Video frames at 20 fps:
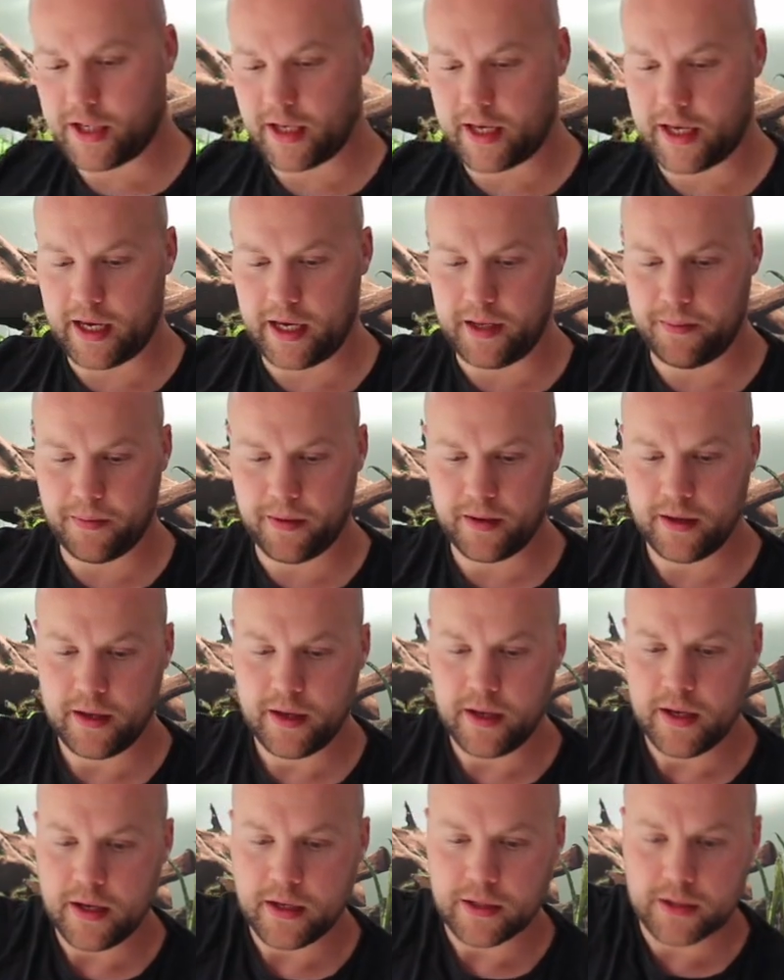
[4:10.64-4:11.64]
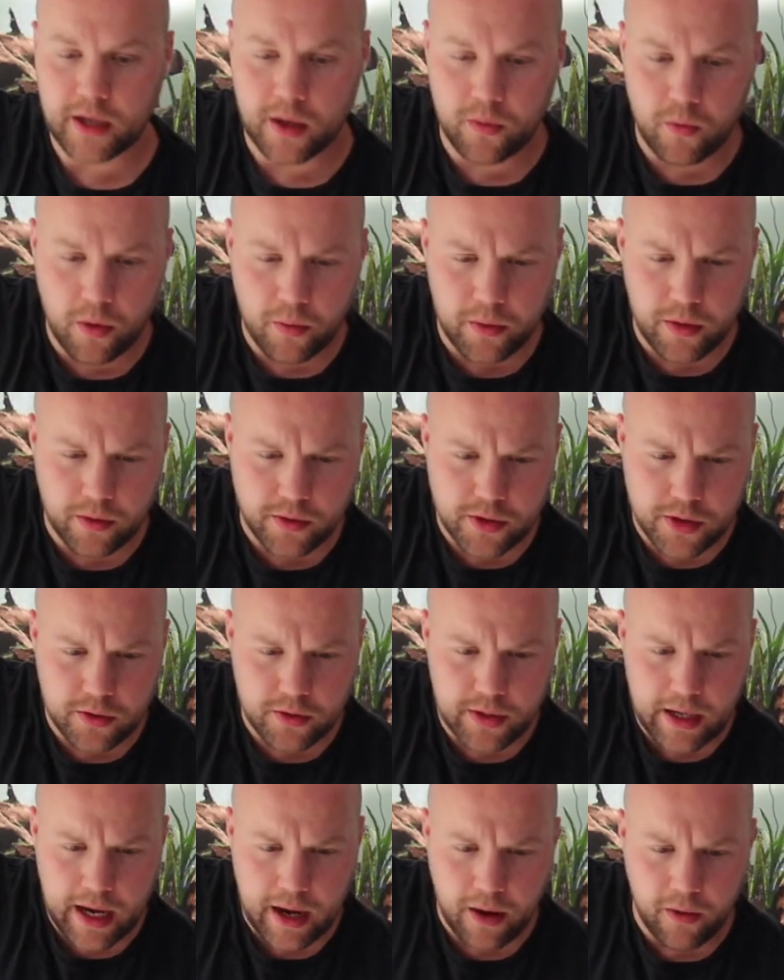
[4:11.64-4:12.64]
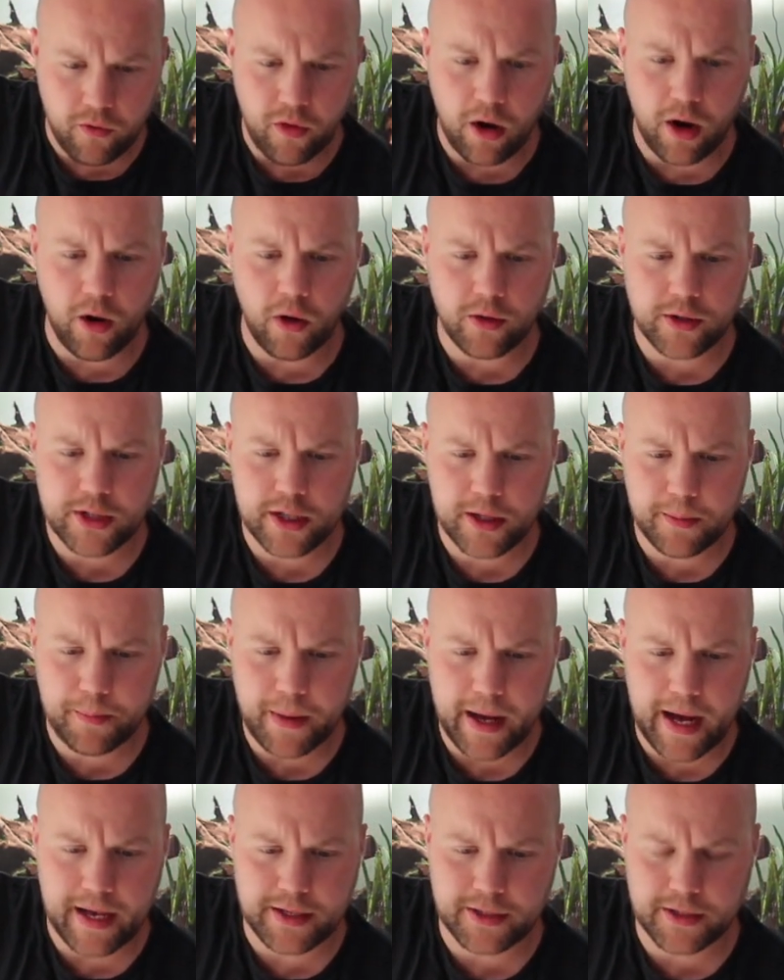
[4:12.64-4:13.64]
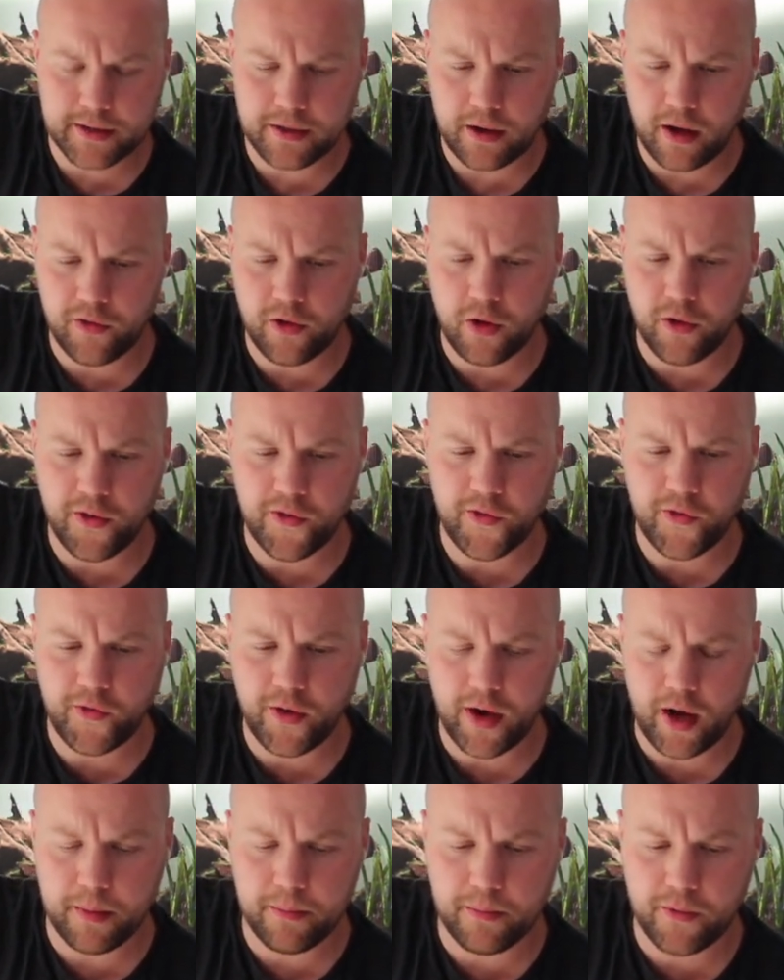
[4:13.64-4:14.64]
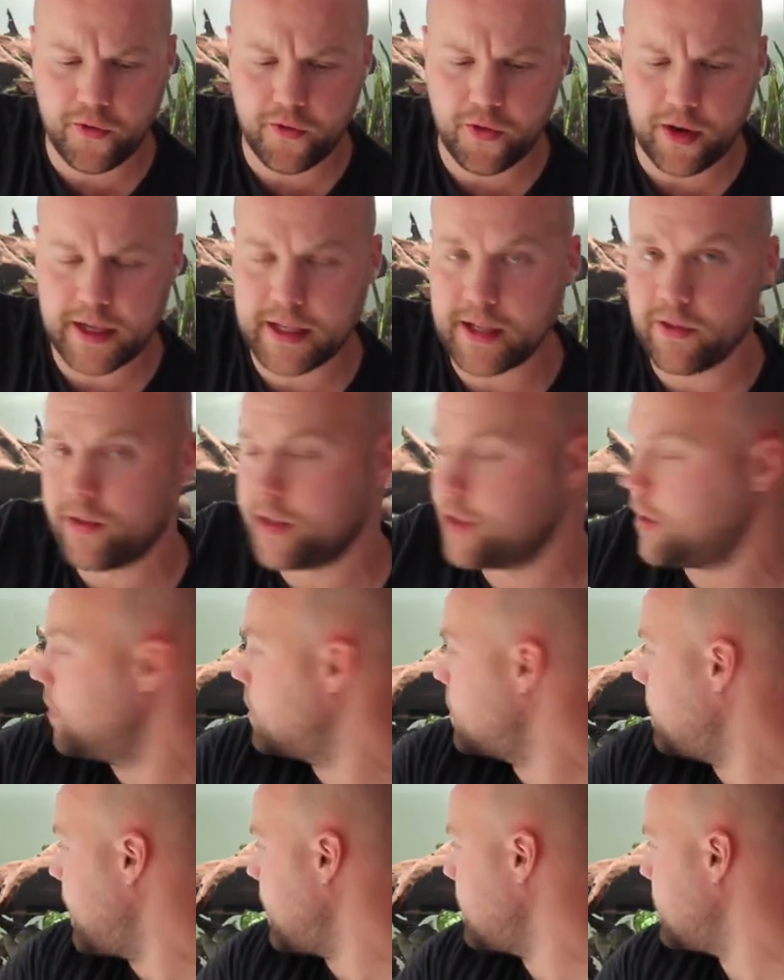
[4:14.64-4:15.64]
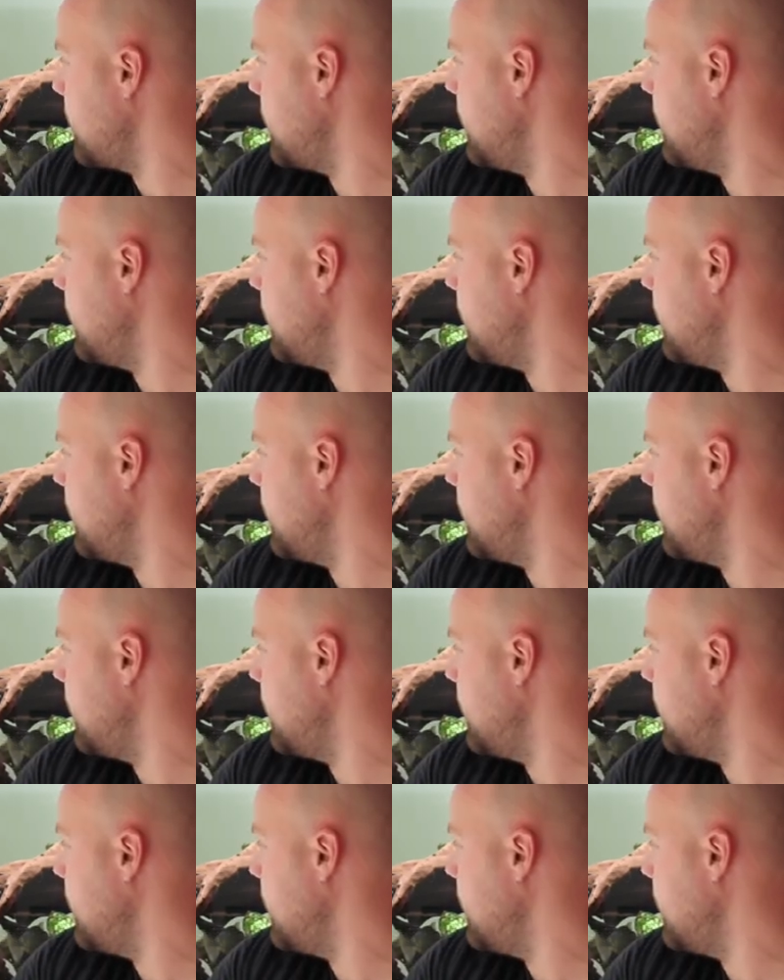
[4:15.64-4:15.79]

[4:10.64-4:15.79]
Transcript: to keep. So what are we on to now? Right, onto the bass. I've got 3 different types of bass in